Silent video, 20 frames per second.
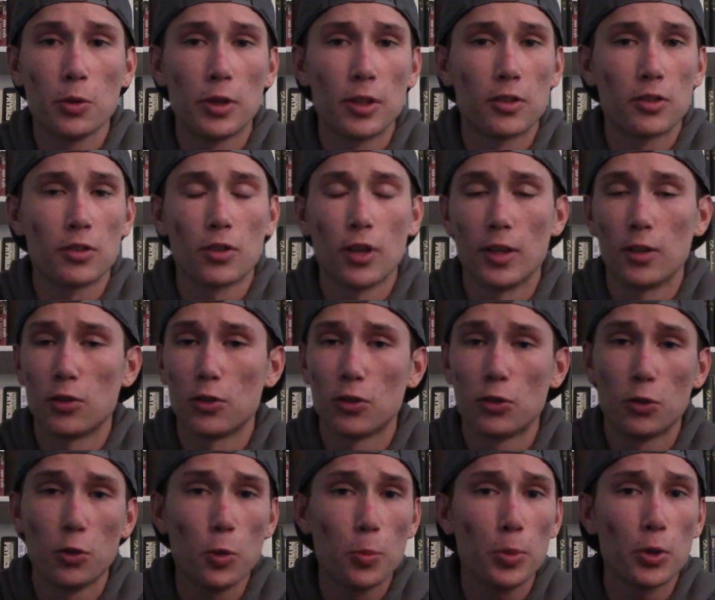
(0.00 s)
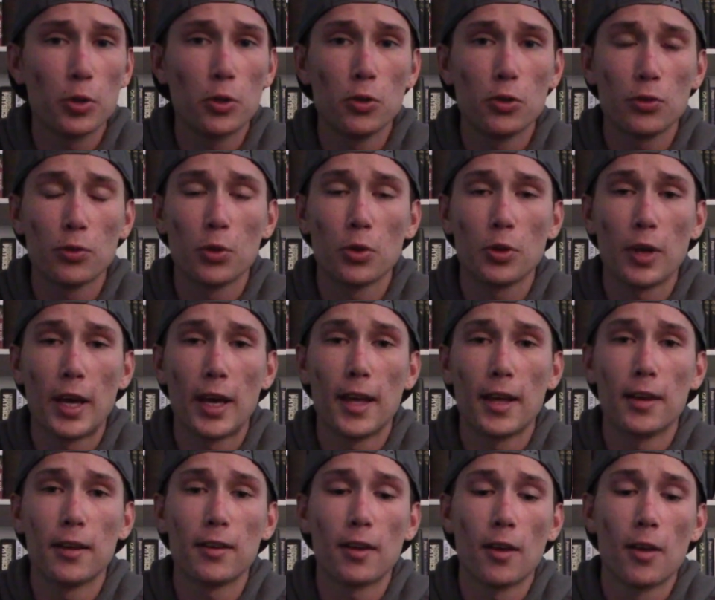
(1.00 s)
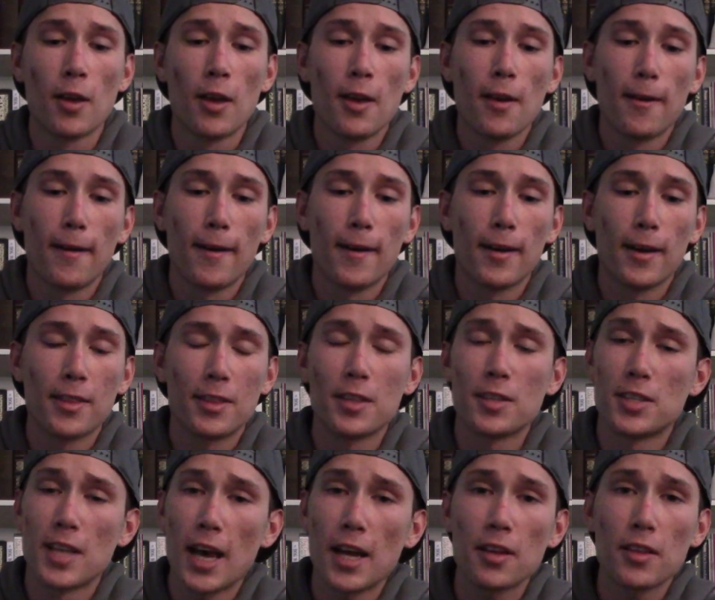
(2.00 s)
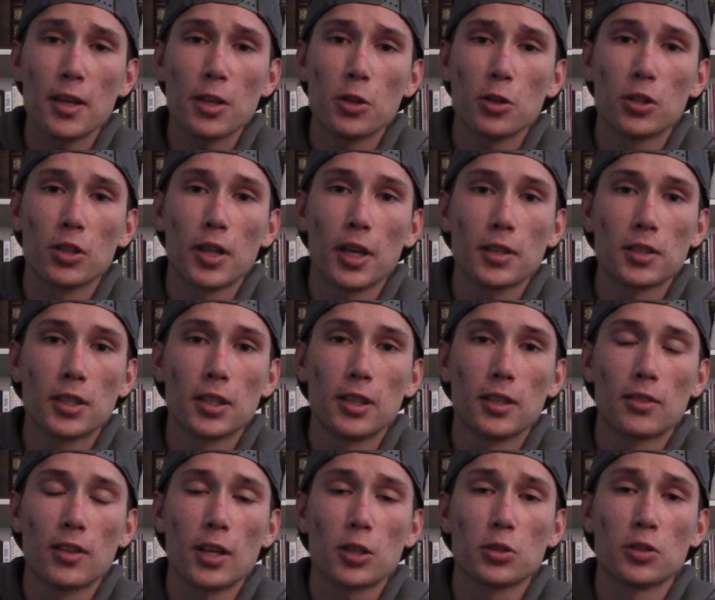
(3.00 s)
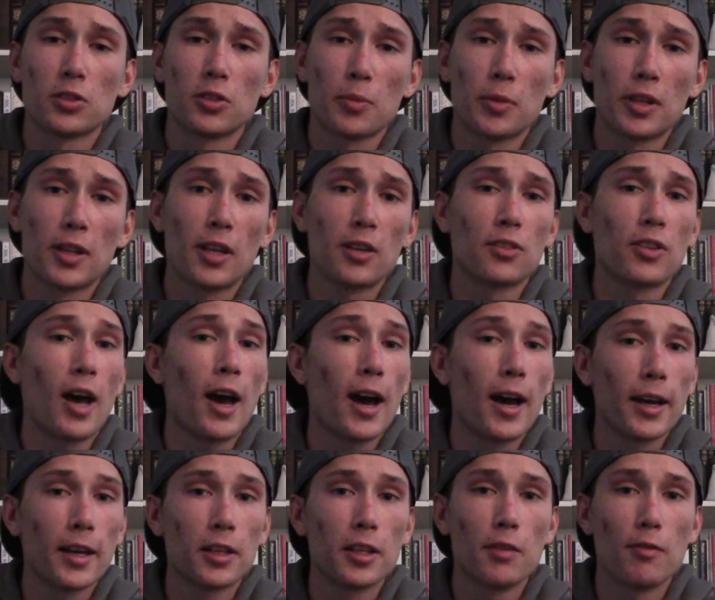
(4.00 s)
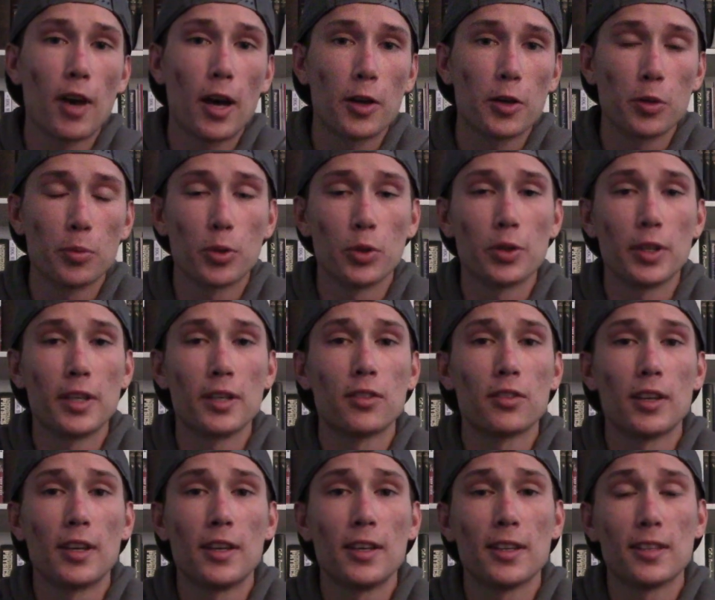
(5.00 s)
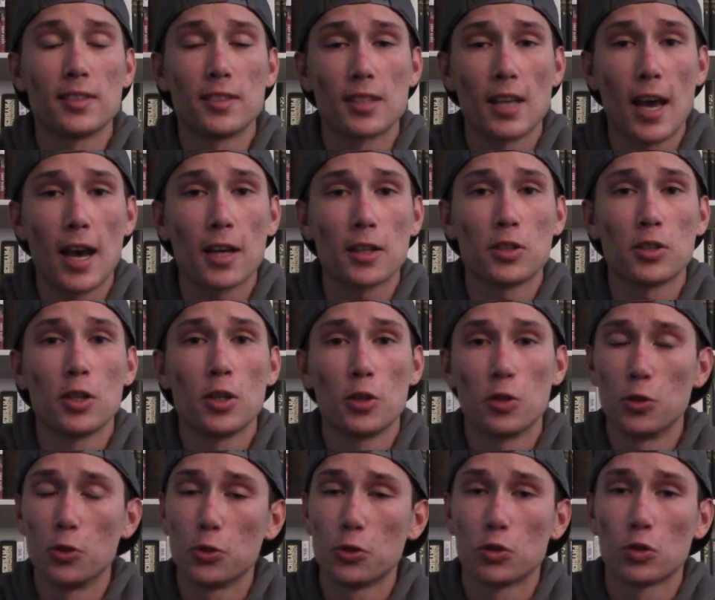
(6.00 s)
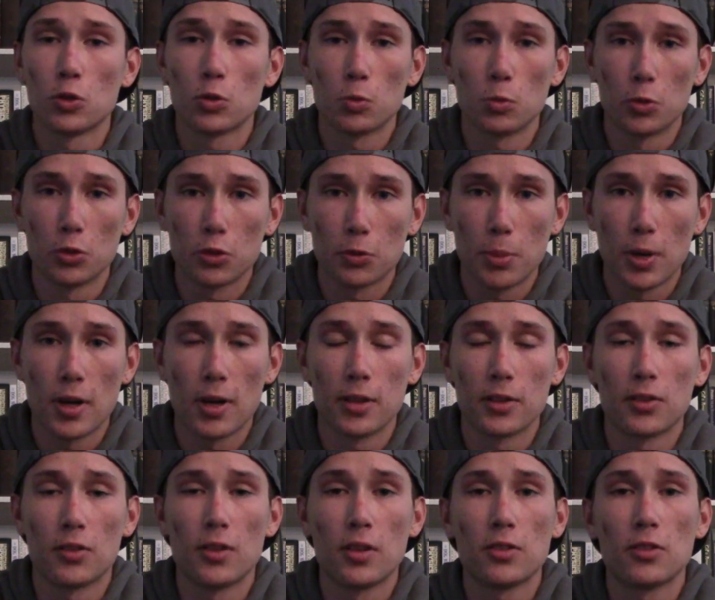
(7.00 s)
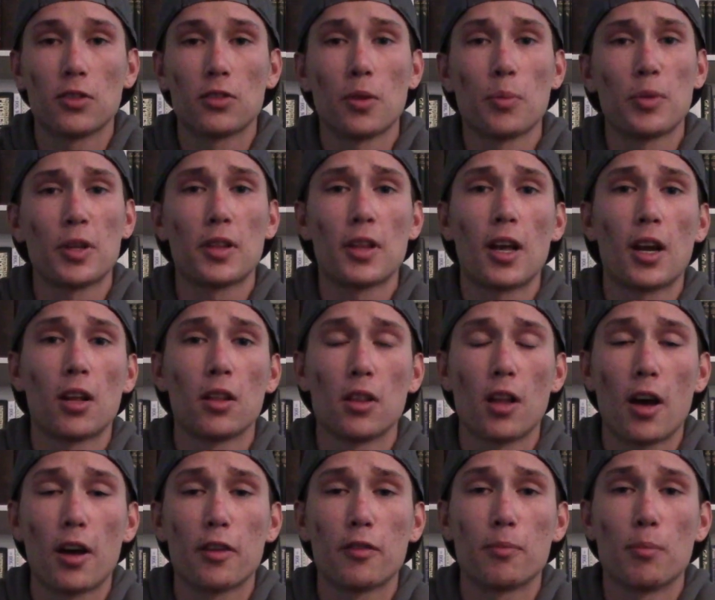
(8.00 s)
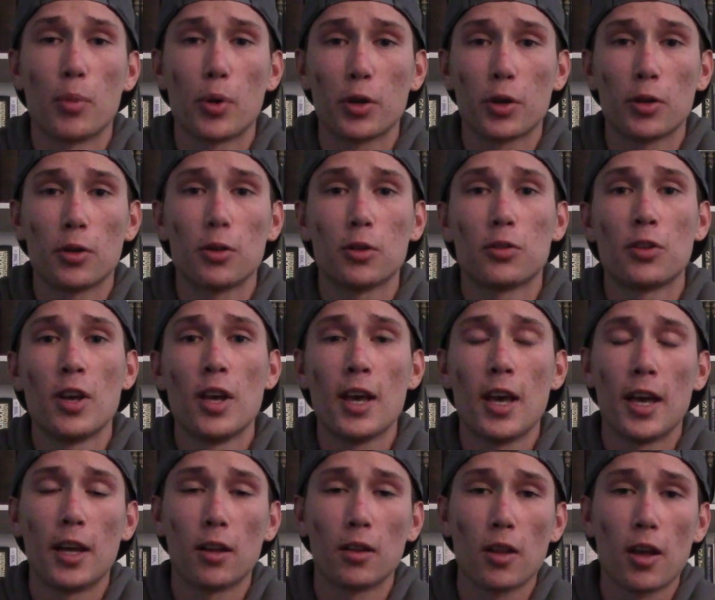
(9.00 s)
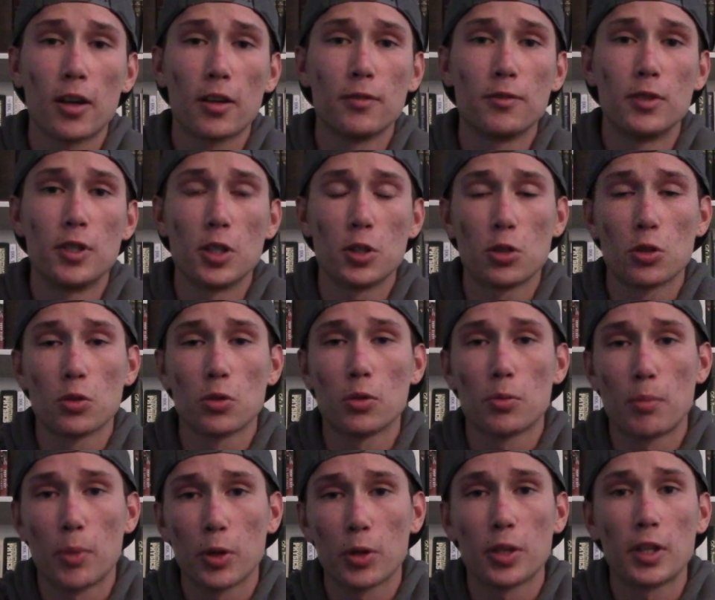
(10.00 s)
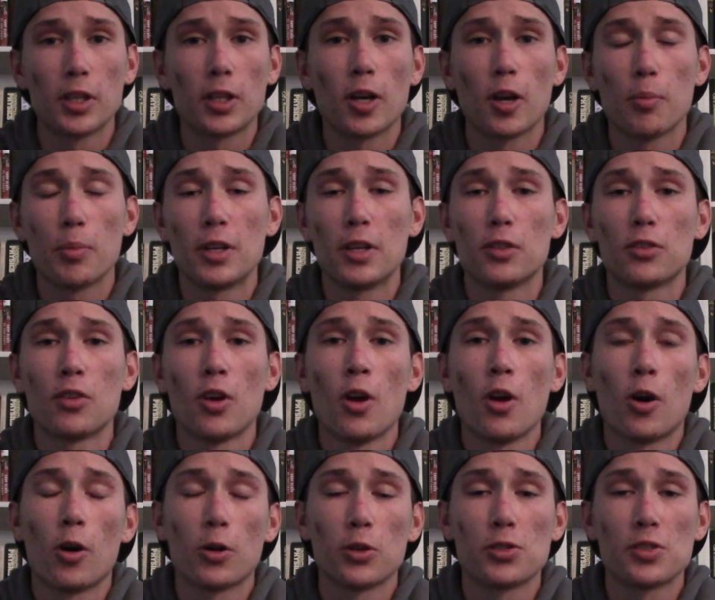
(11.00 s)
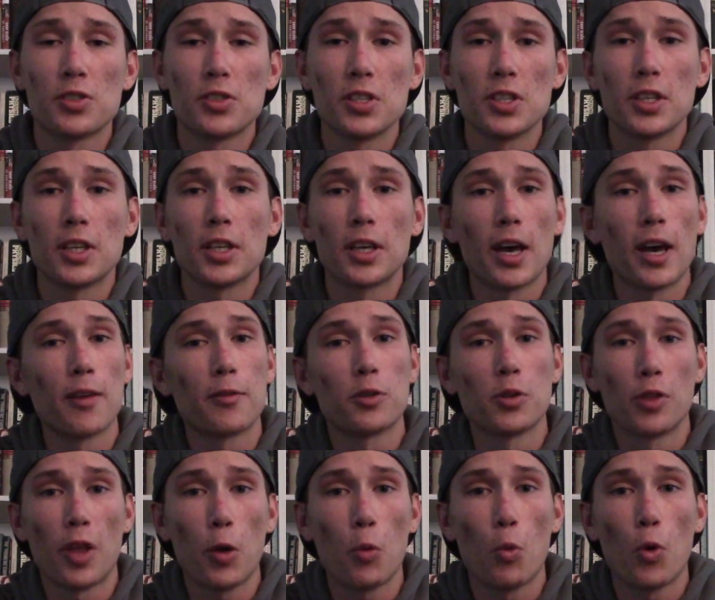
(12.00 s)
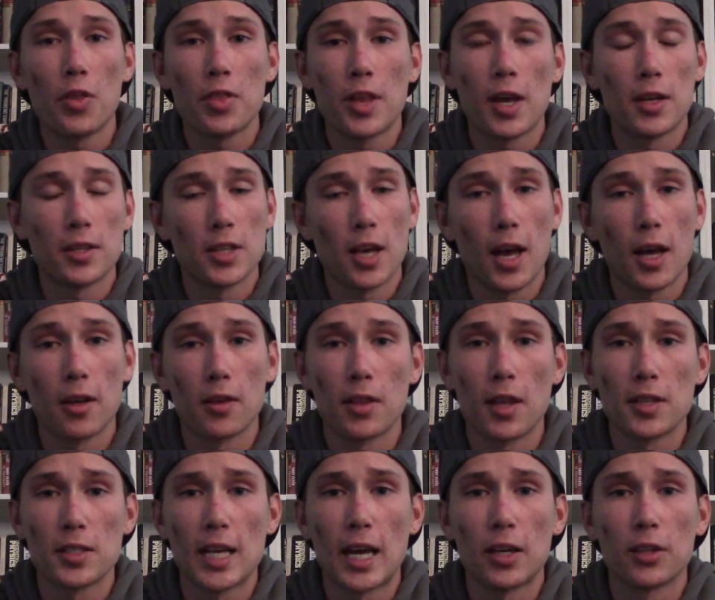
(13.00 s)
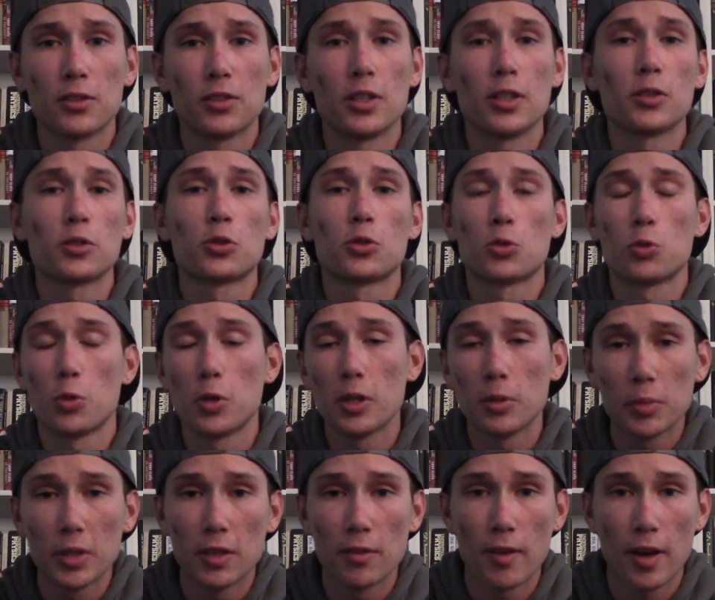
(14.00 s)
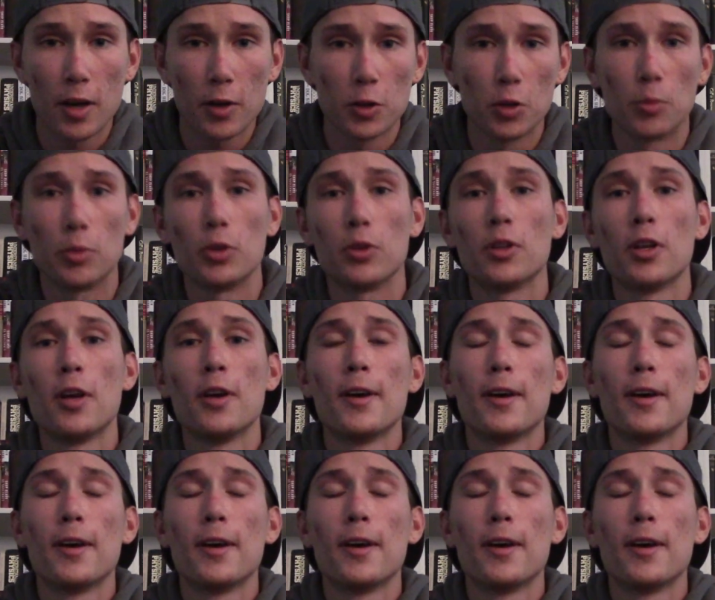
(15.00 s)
It's super useful, and the data that you're collecting is actually something that is highly valuable. It's an exact user response. This is something that a lot of marketers and a lot of digital marketing companies are seeking after. They want that data. That data is extremely valuable.